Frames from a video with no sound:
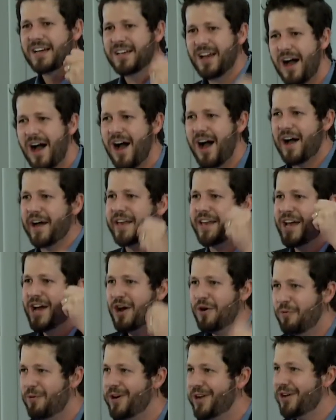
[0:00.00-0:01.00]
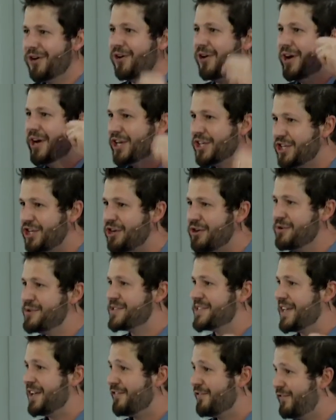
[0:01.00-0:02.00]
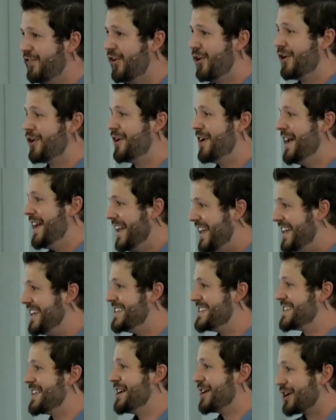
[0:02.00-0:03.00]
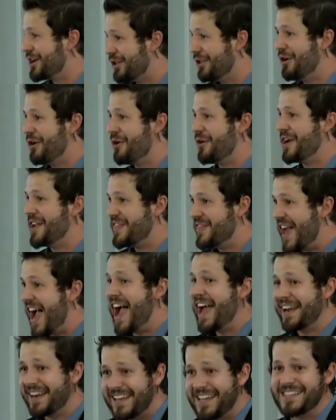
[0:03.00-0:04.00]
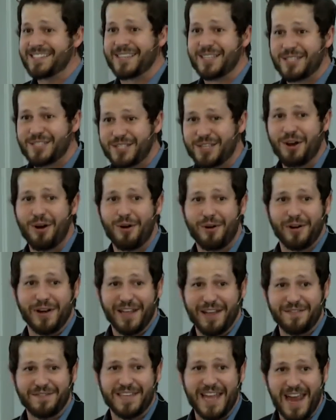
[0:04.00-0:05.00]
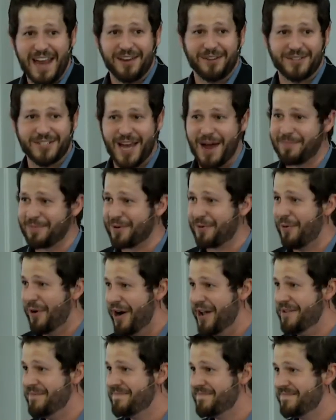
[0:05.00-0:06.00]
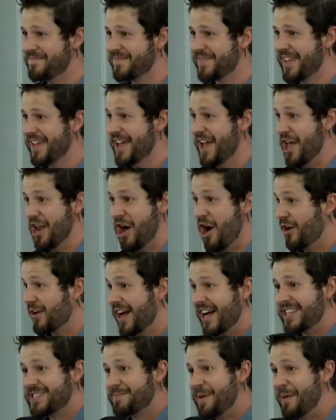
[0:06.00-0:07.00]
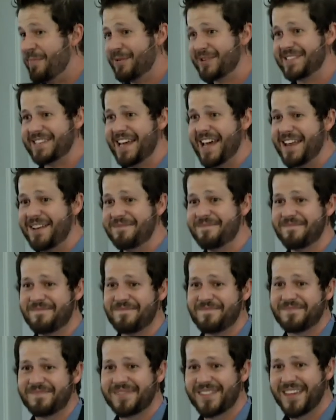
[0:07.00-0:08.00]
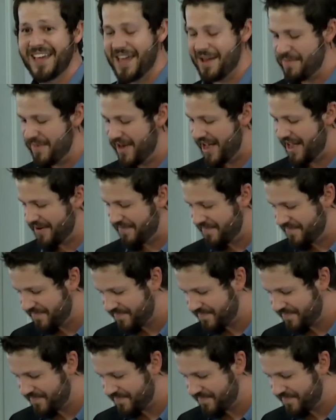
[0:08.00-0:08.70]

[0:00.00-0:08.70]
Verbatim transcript: God will use it for His glory. That is the story of Daniel chapter 1. And all God's people said, Amen. Amen.